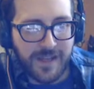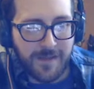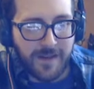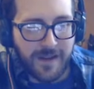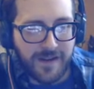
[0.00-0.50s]

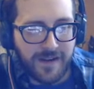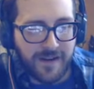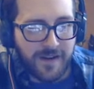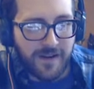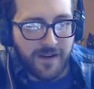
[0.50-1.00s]
I made.
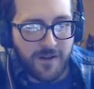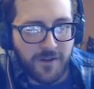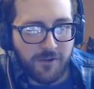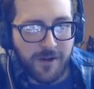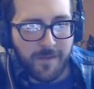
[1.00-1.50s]
All
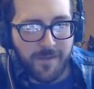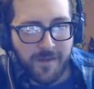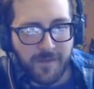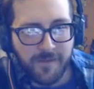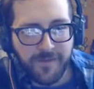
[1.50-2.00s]
the crap
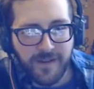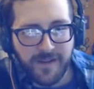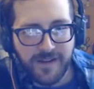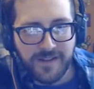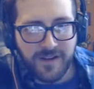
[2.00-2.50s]
I've been
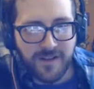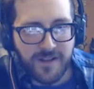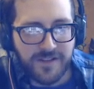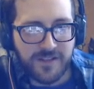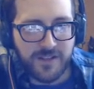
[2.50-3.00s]
feeling is all
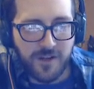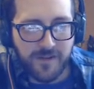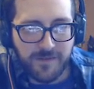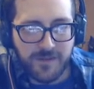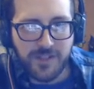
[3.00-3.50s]
I
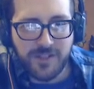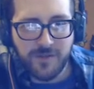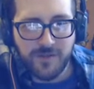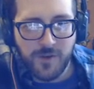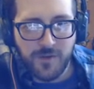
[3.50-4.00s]
deserve. I'm just
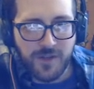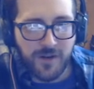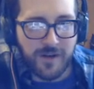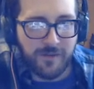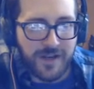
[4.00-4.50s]
so
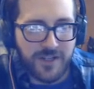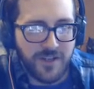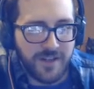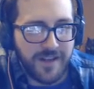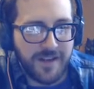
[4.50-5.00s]
sorry,
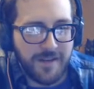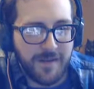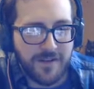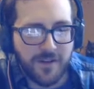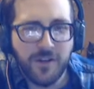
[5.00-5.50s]
Rachel. I didn't
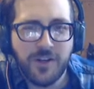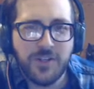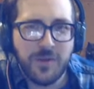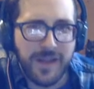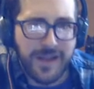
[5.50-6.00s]
mean to
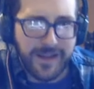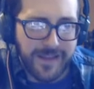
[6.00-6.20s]
hurt you like